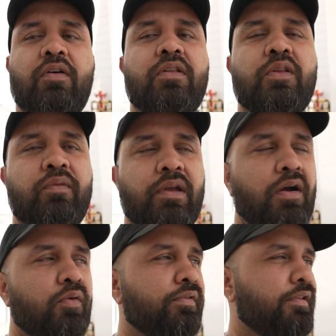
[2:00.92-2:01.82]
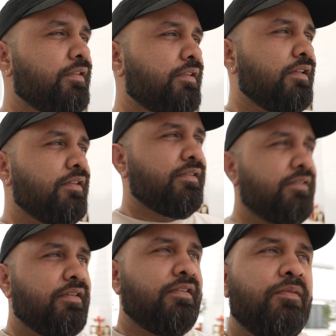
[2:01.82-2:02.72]
all the way out 16. This is
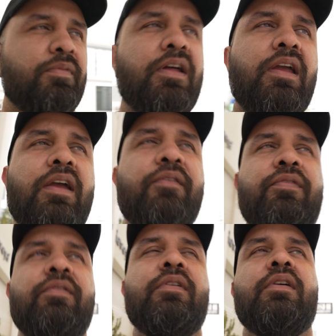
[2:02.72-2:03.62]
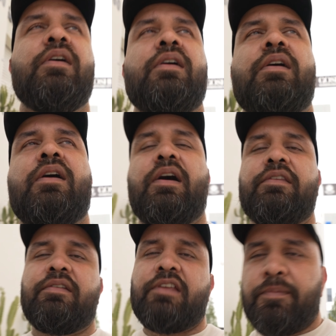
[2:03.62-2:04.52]
16. But I
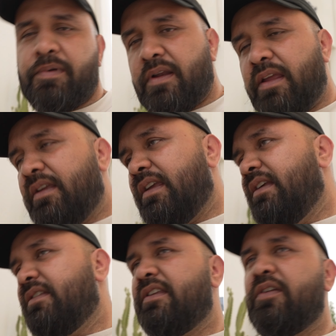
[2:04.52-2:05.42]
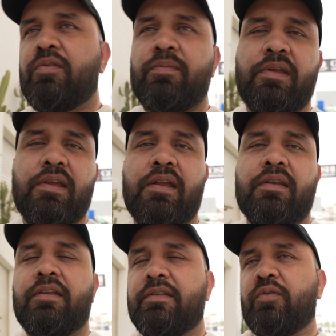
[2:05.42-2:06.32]
just keep it like easy on me
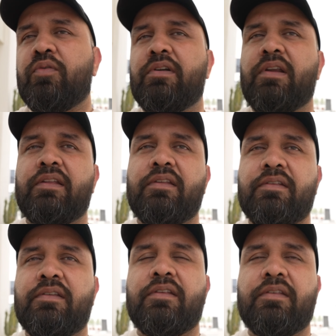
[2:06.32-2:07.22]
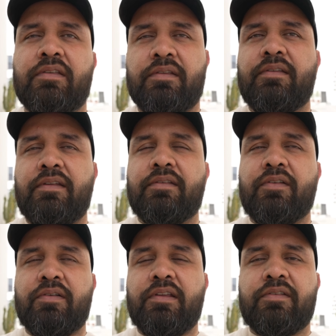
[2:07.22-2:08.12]
and just hold it like this. It's
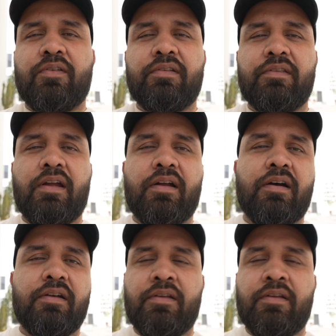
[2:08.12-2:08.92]
not that hard.